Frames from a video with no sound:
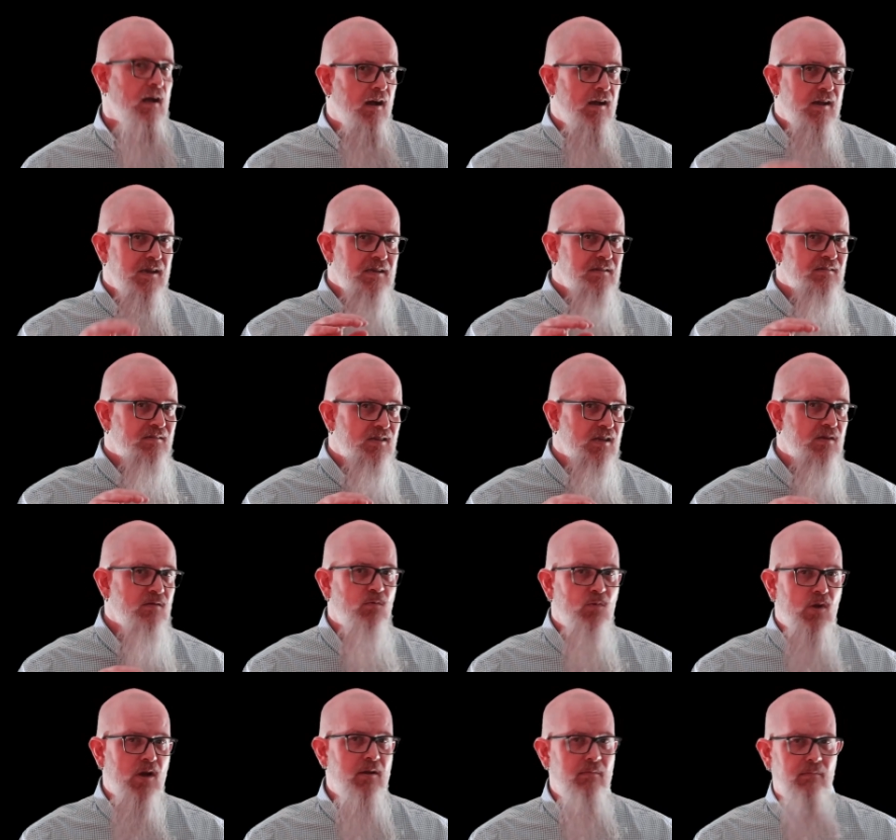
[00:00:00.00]
I
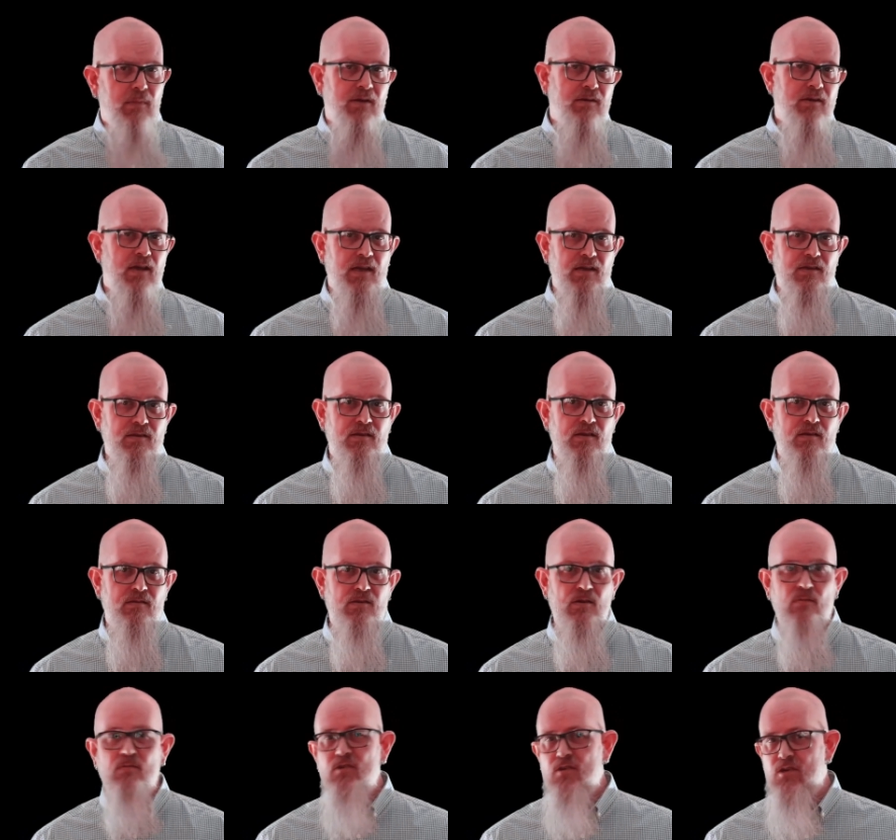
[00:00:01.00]
didn't work Mondays,
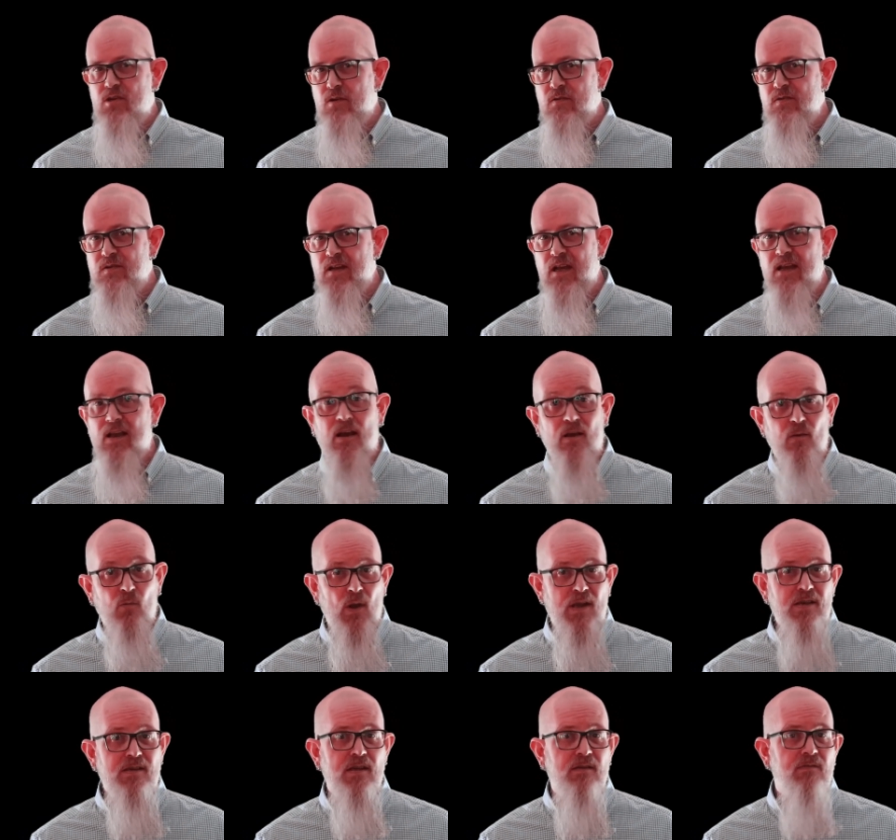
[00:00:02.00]
so on Tuesday I
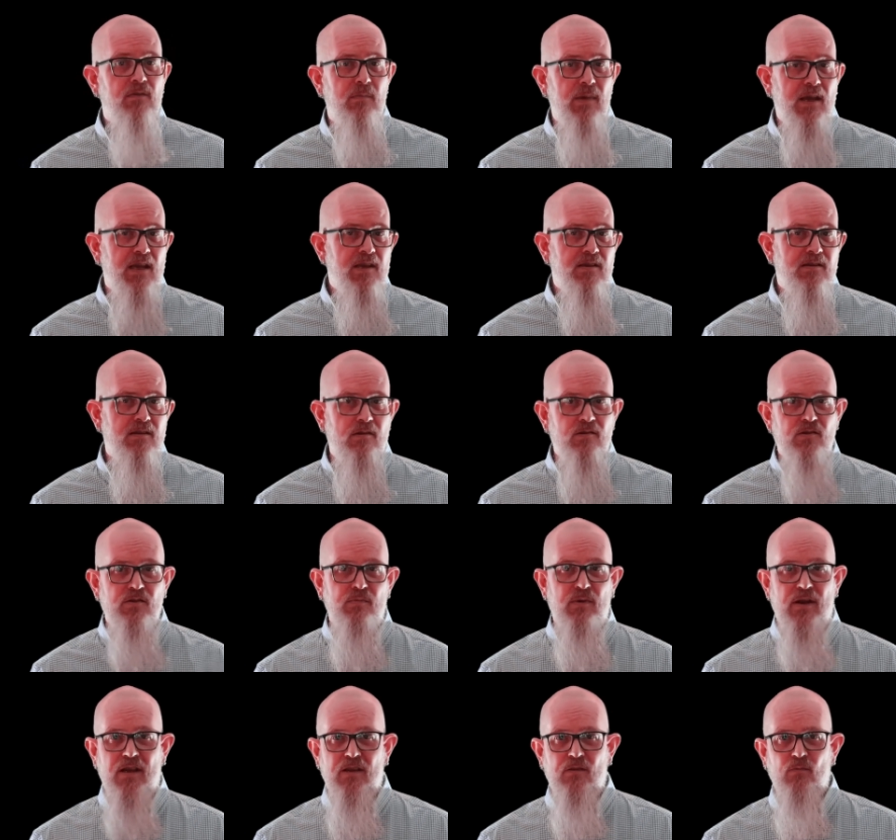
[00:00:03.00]
waited for Becky's
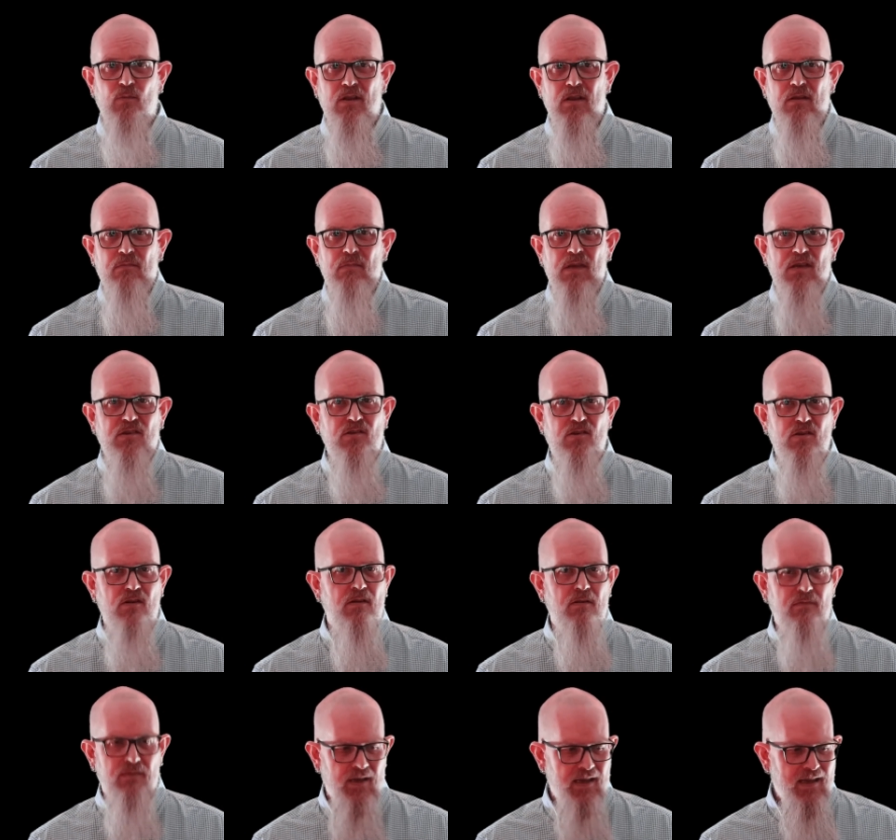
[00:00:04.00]
lunch break with a
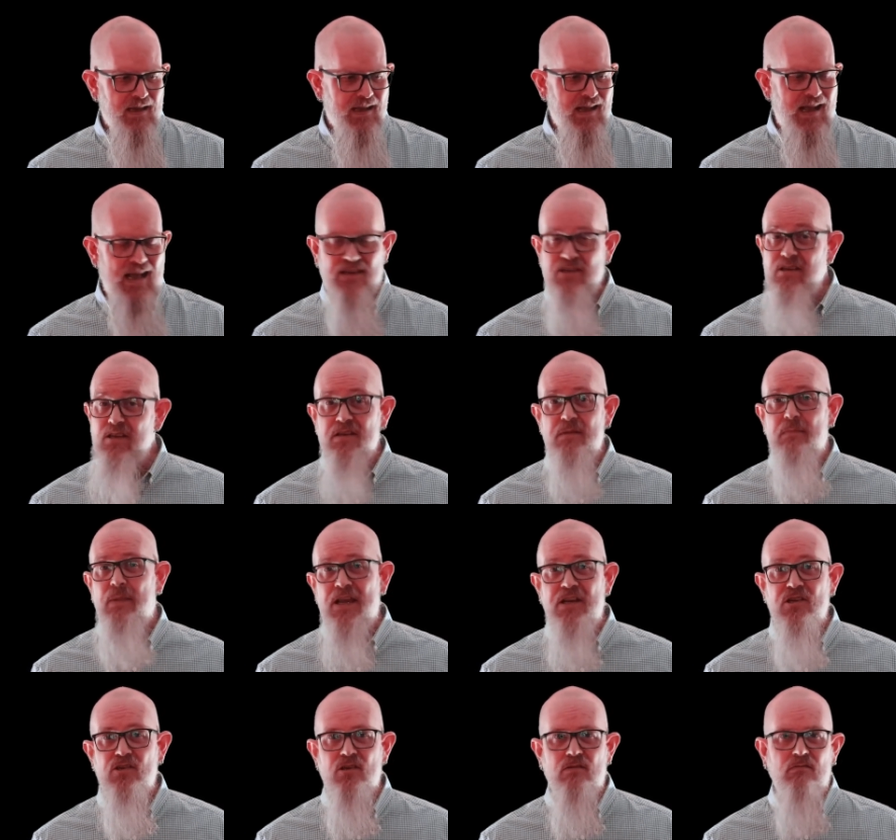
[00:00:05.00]
mixture of
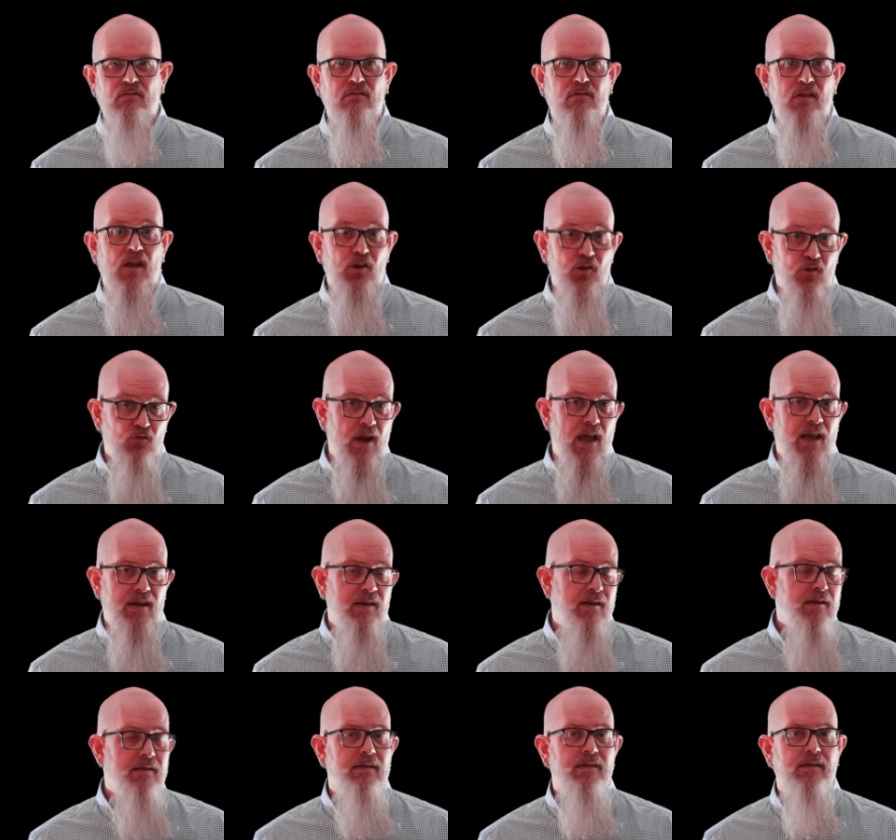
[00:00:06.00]
anticipation and dread.